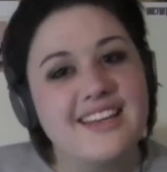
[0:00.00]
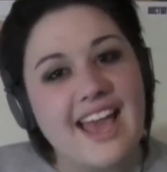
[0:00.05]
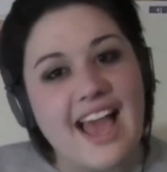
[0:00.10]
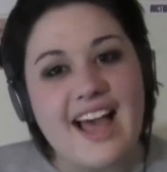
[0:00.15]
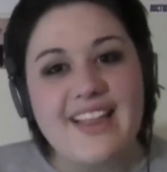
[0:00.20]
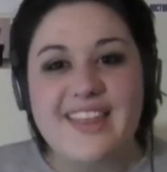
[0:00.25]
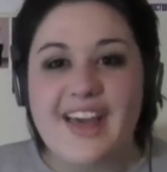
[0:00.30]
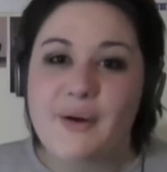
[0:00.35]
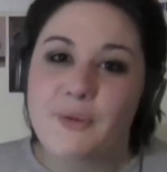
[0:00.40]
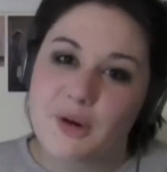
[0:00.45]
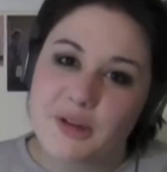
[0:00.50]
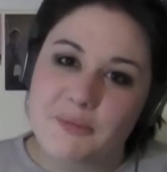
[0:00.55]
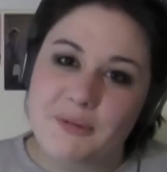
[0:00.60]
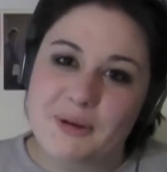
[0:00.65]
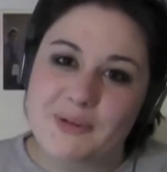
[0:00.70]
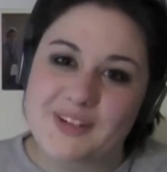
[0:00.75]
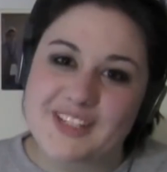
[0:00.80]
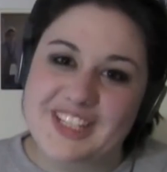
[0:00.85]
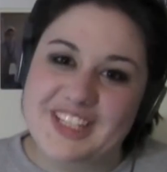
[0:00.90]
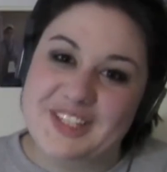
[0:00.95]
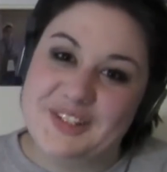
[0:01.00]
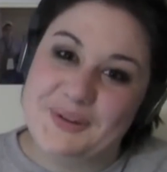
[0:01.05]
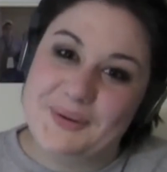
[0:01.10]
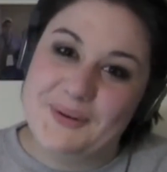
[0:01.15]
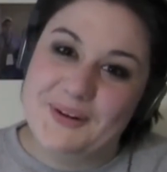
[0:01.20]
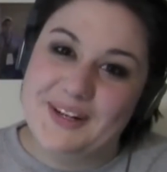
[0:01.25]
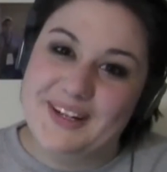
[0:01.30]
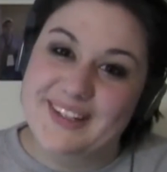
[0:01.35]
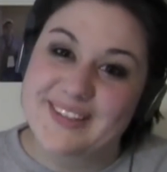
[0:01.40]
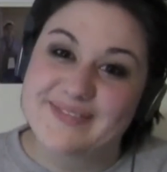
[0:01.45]
Yeah, that would be really
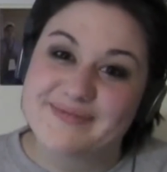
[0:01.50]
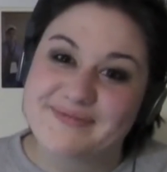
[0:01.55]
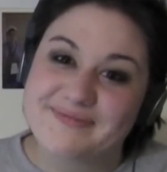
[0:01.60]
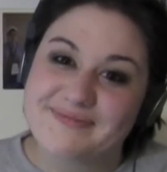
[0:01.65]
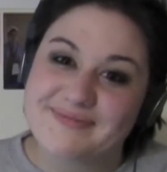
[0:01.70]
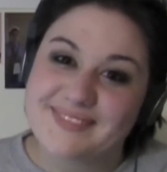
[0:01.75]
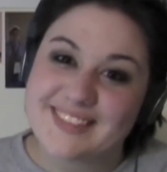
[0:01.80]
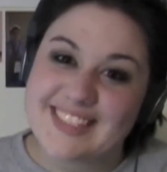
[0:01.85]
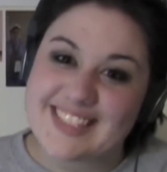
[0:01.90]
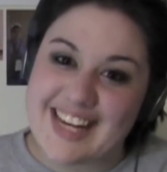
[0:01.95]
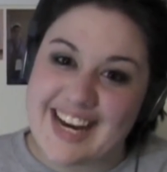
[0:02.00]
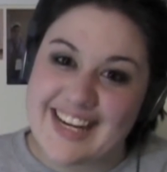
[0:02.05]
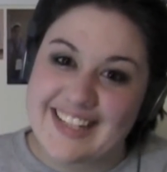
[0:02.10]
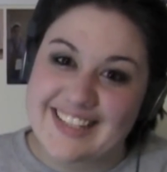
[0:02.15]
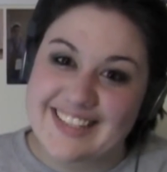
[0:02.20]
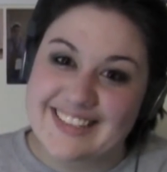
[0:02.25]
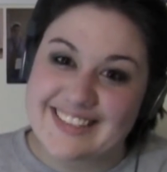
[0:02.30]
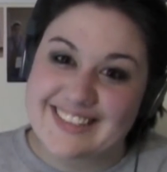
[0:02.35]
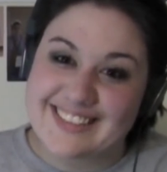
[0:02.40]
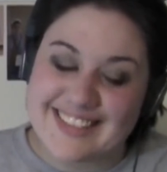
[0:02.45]
cool. Silence.